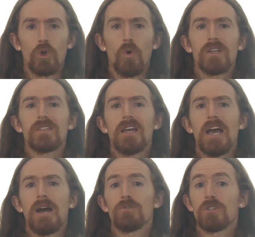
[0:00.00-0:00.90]
going to
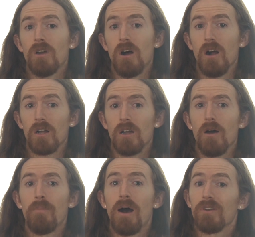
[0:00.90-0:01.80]
have to talk
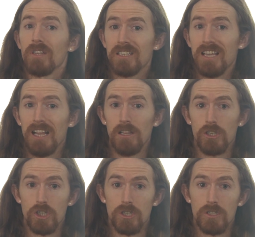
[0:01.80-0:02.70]
about
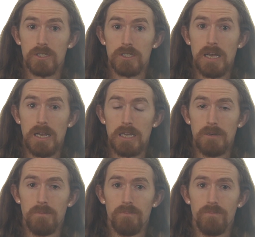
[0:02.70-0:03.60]
intelligent design.
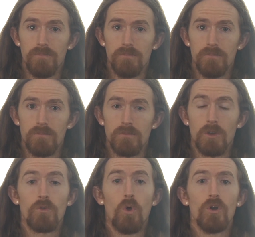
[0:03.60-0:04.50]

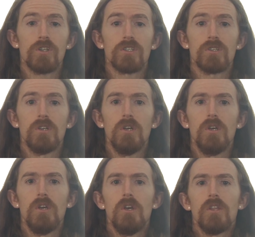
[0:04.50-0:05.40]
Of course,
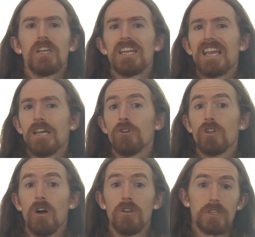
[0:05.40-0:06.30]
the
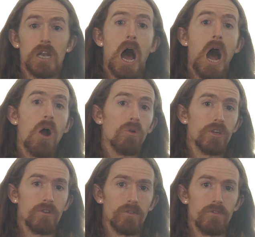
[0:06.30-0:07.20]
Neanderthals in our
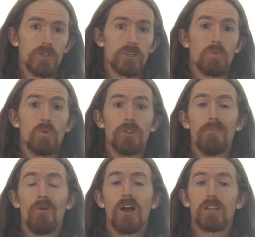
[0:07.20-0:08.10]
universe were the
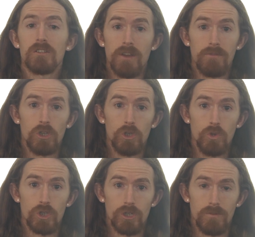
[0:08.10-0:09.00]
product of
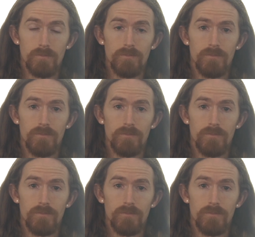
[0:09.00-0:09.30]
evolution.